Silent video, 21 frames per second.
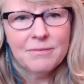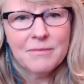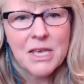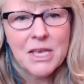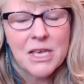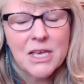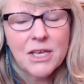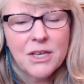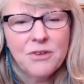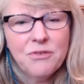
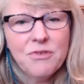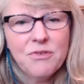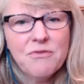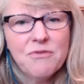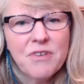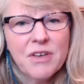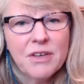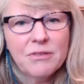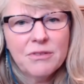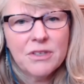And if you
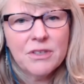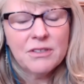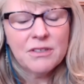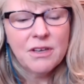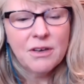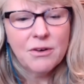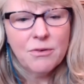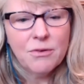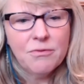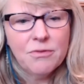found this
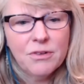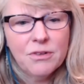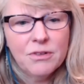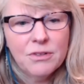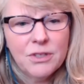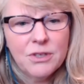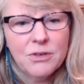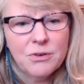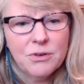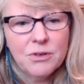helpful,
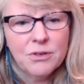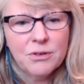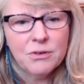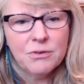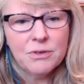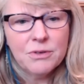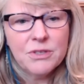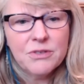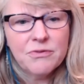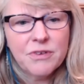you can
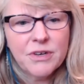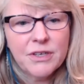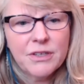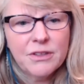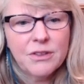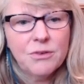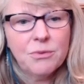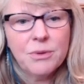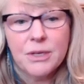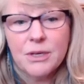always find
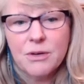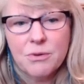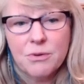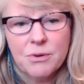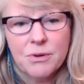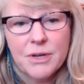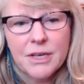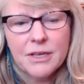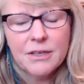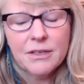the
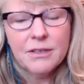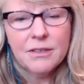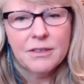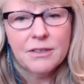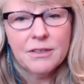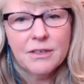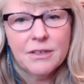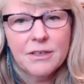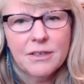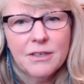recording
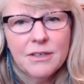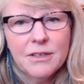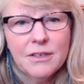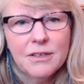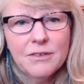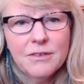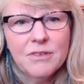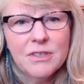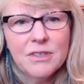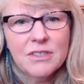
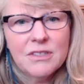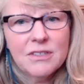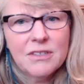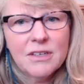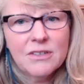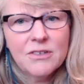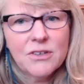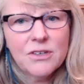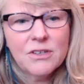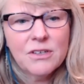of this
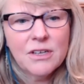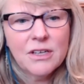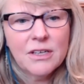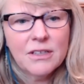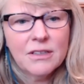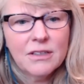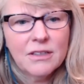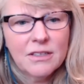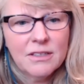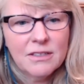session
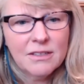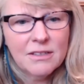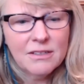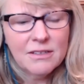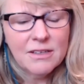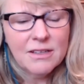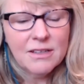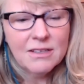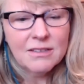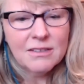and listen
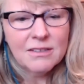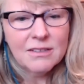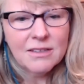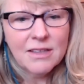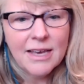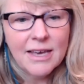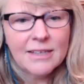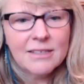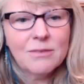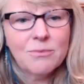to the
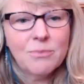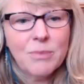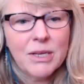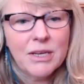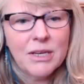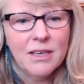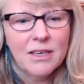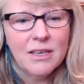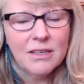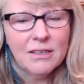last bit
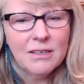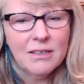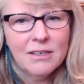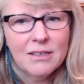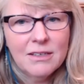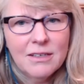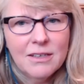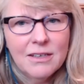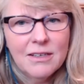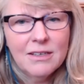again
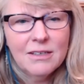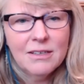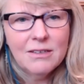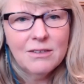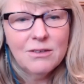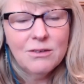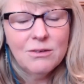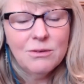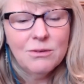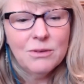
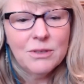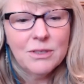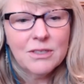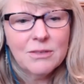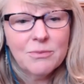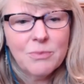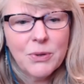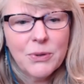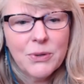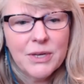to
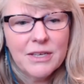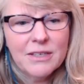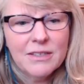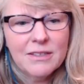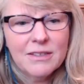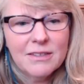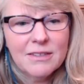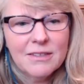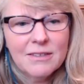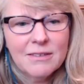
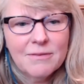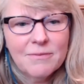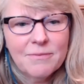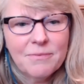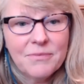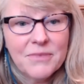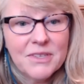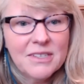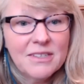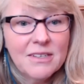experience
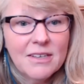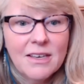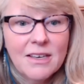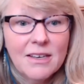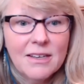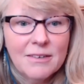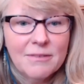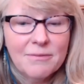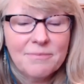this again.